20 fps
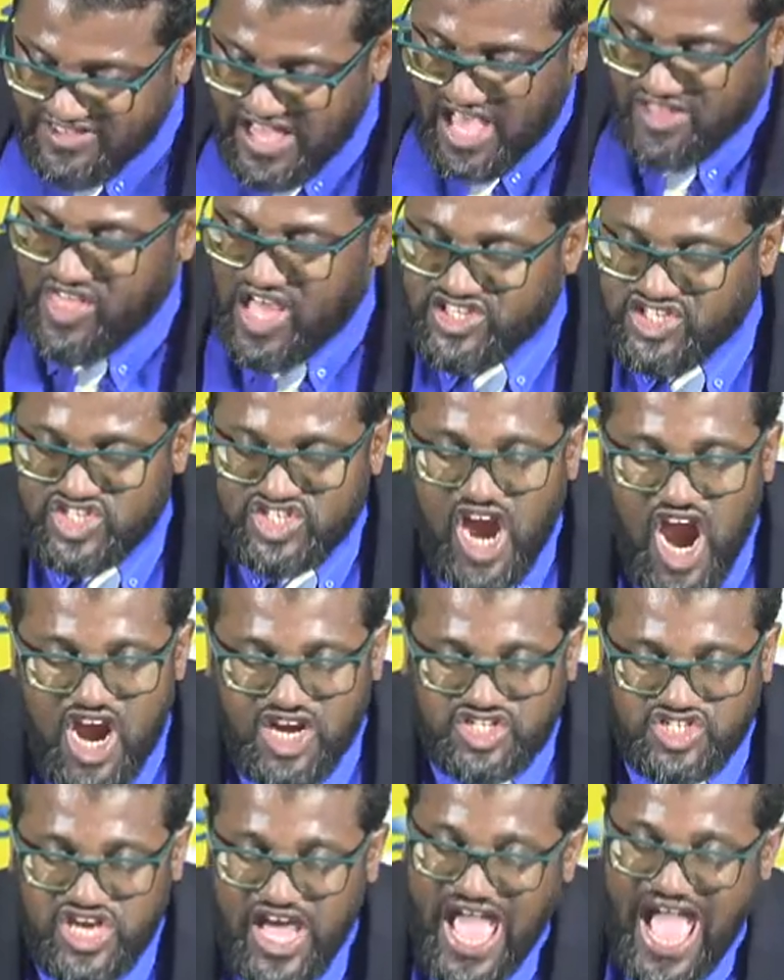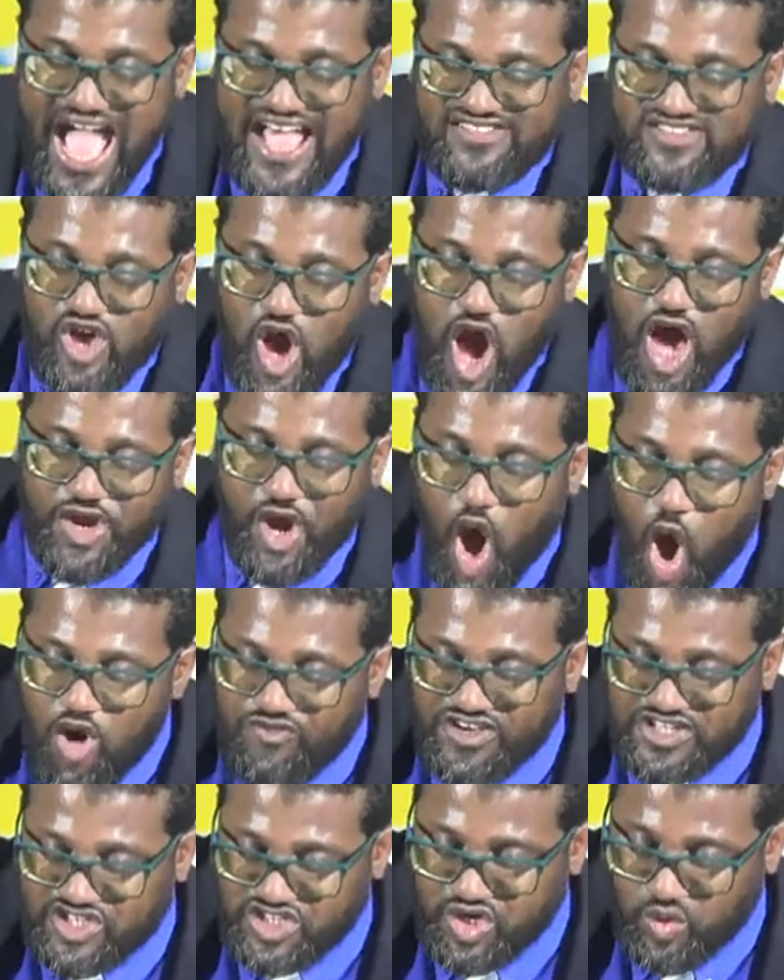The church has gone
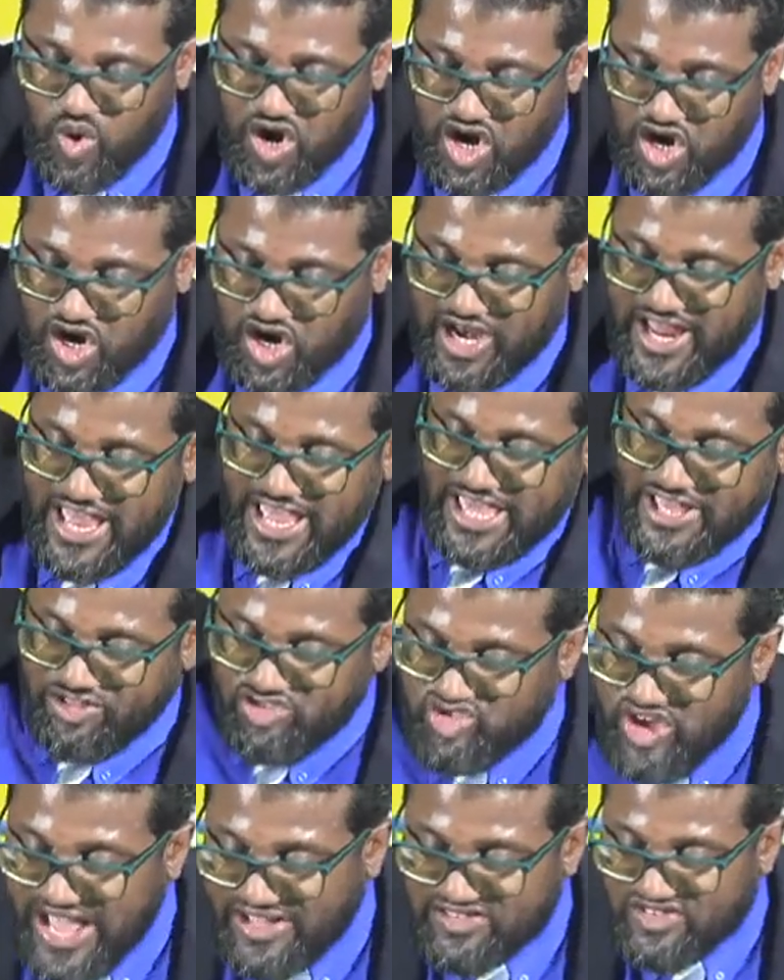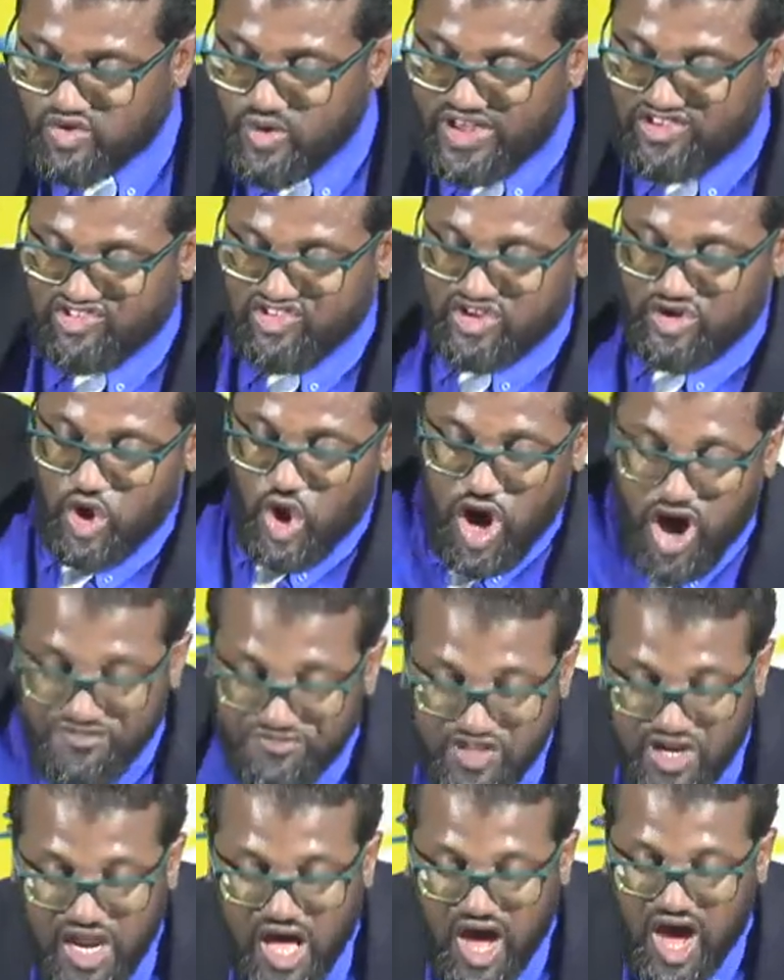over to the world in transgression of
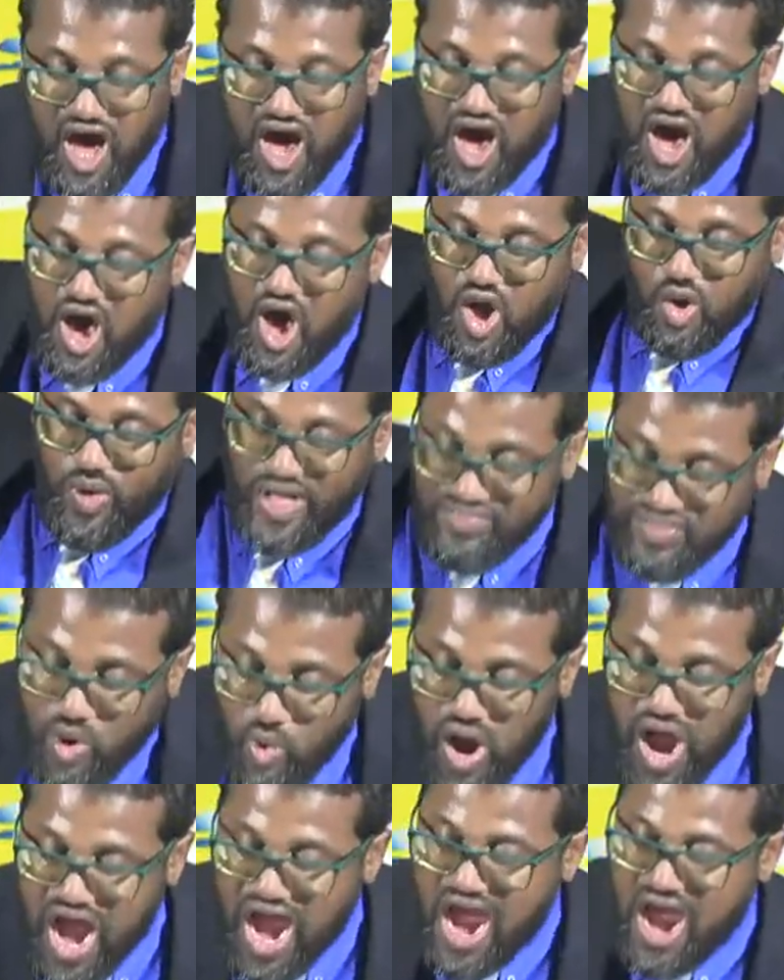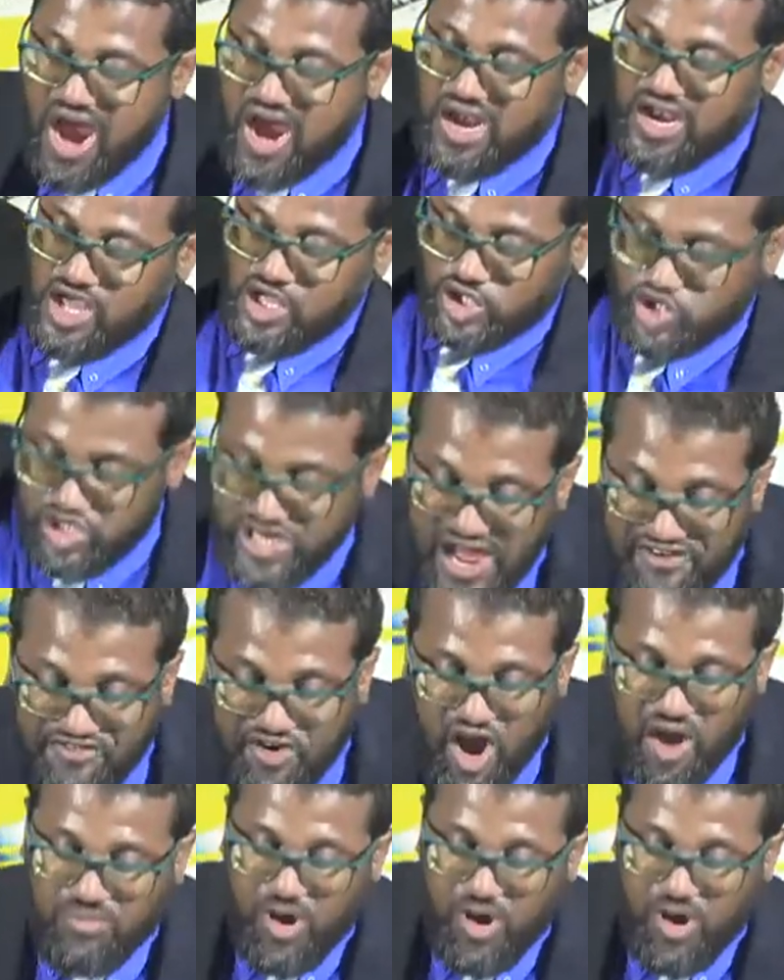the law when the world should have come